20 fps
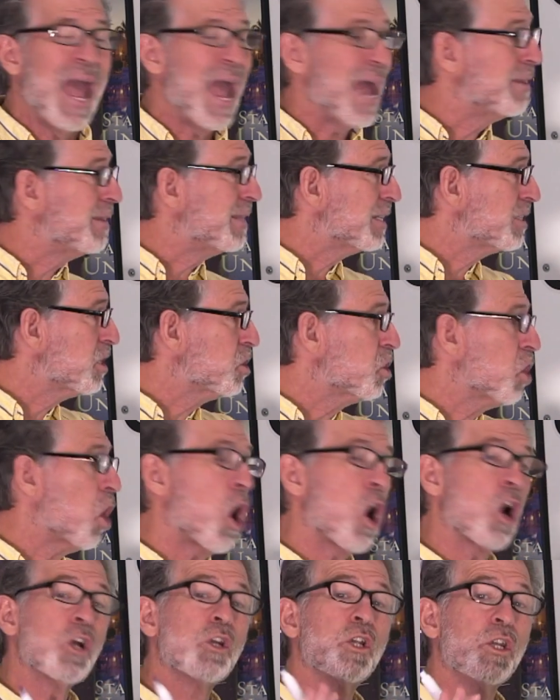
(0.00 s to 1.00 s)
And this is
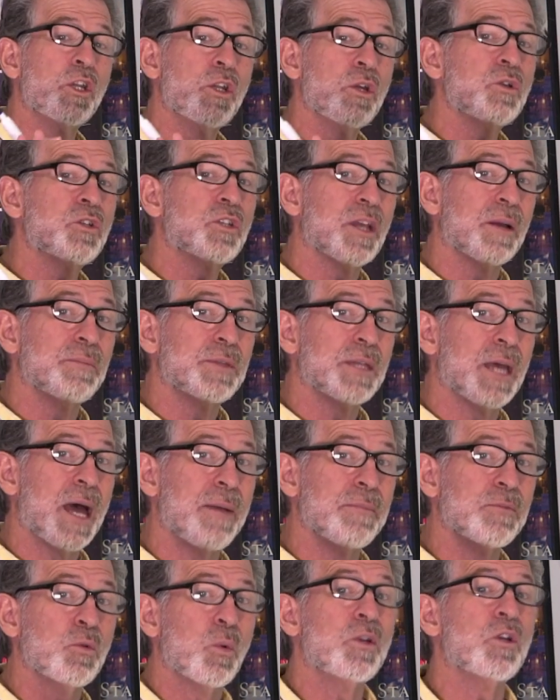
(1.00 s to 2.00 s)
hard to do
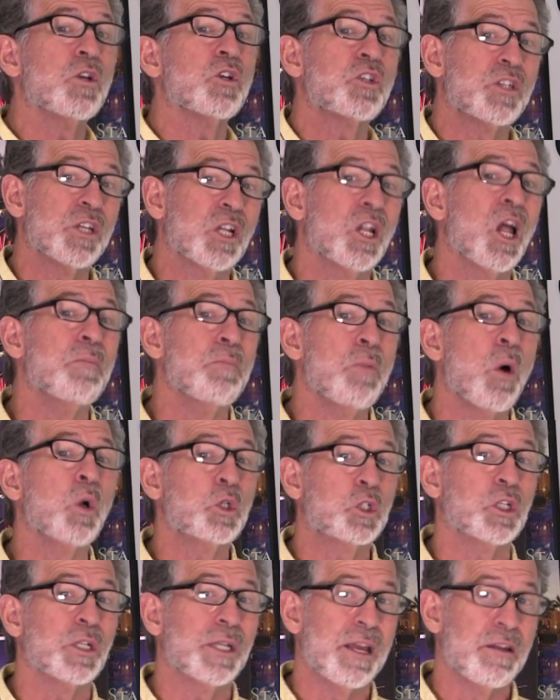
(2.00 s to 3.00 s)
sometimes when you're still
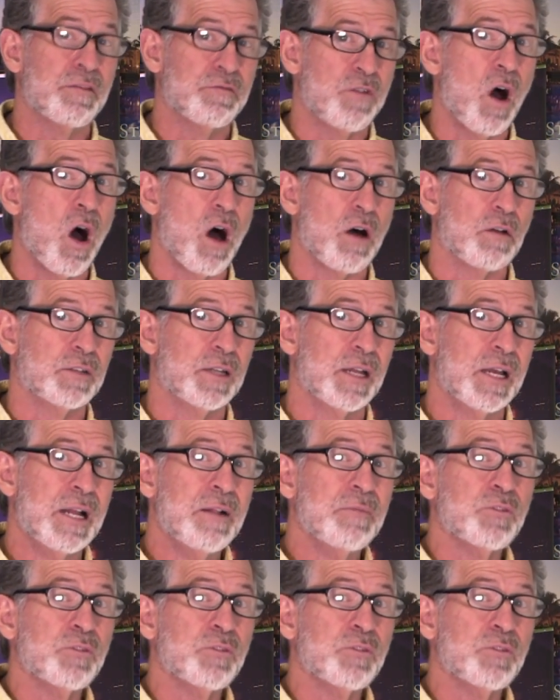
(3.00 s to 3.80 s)
emotionally involved.